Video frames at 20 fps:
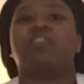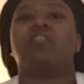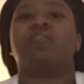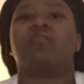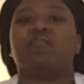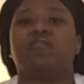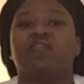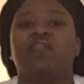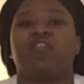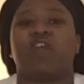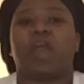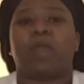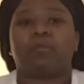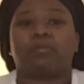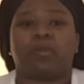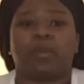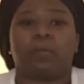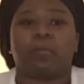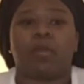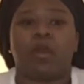
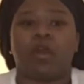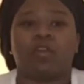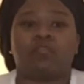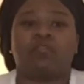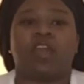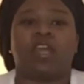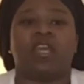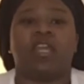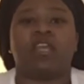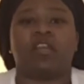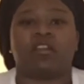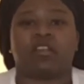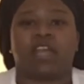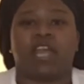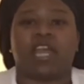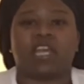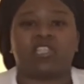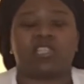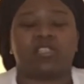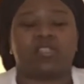fabric part right here.
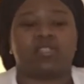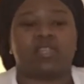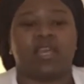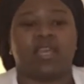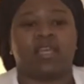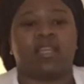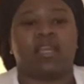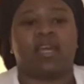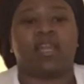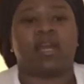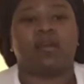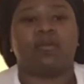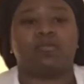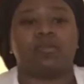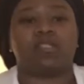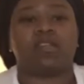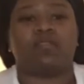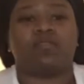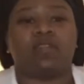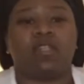They're actually taking that out,
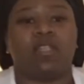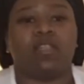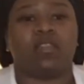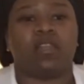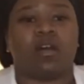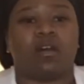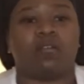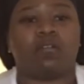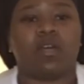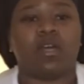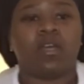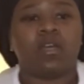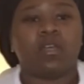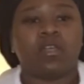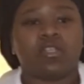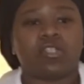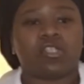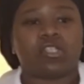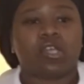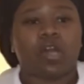which I really love.
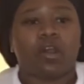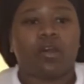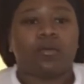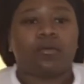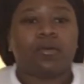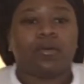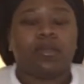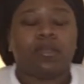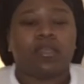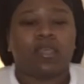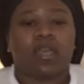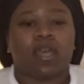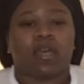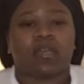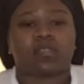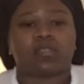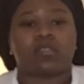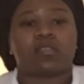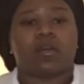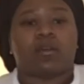So
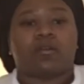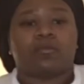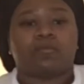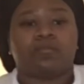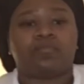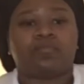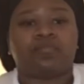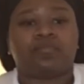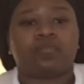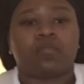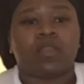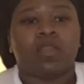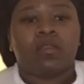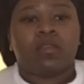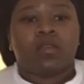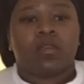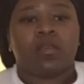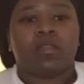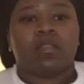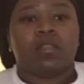yeah, so
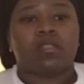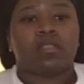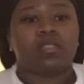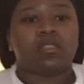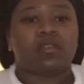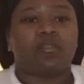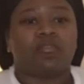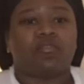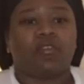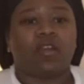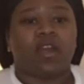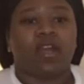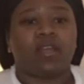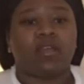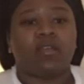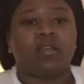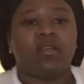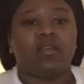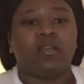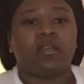this is the front,
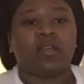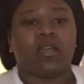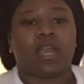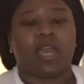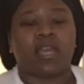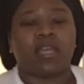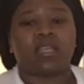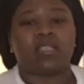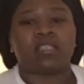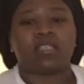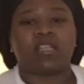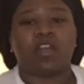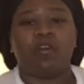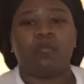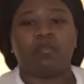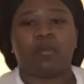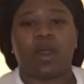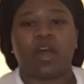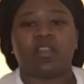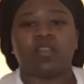okay, because it
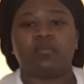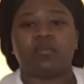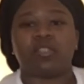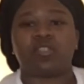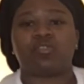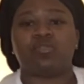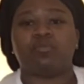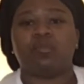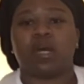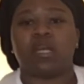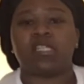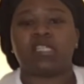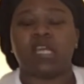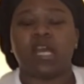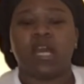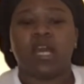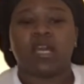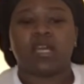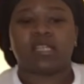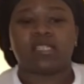don't bother me too much,
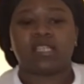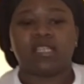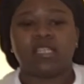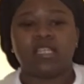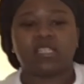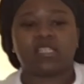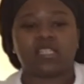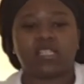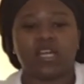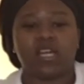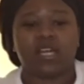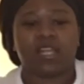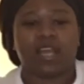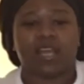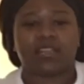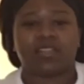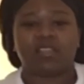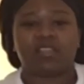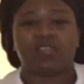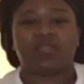because it looks good.
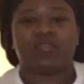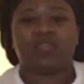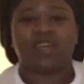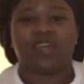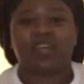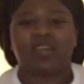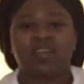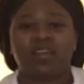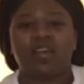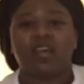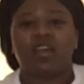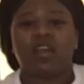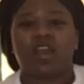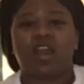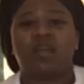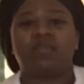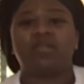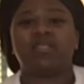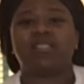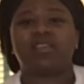Like, this fit,
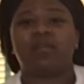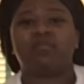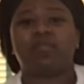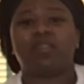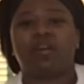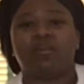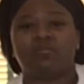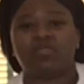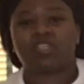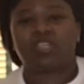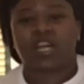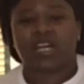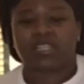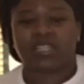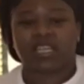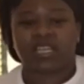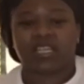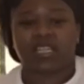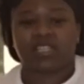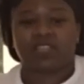comment down below what y'all
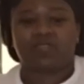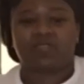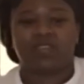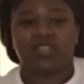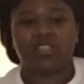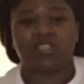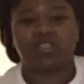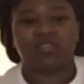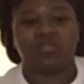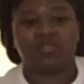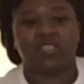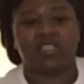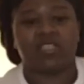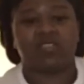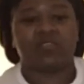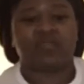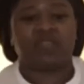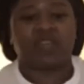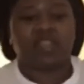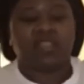think of this fit too, because
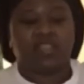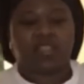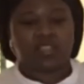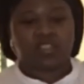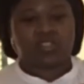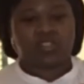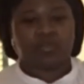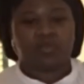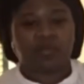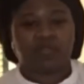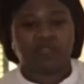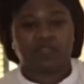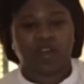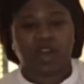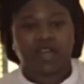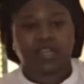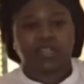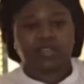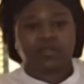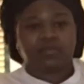this fit looks super
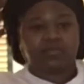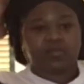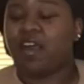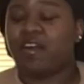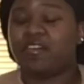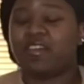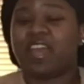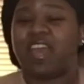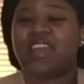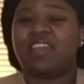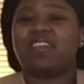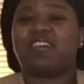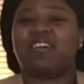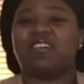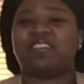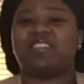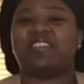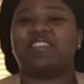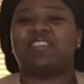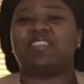fire. Okay
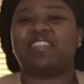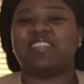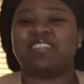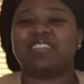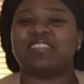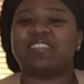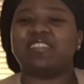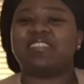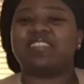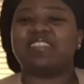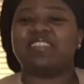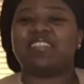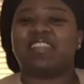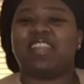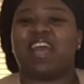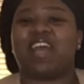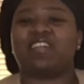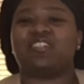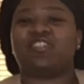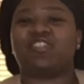y'all, so this is the
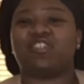next